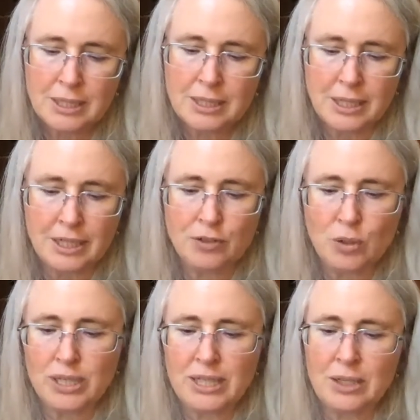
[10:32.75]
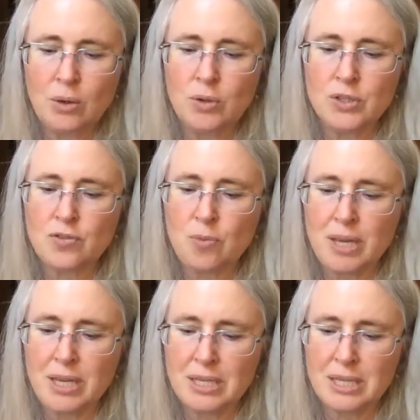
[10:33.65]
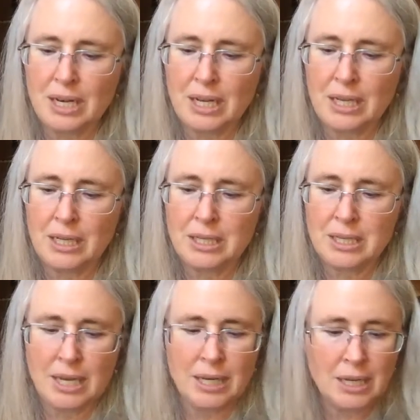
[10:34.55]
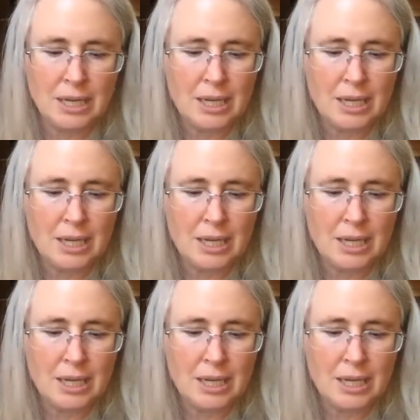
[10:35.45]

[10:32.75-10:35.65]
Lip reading: None of your keyholes for me, sonny, he said,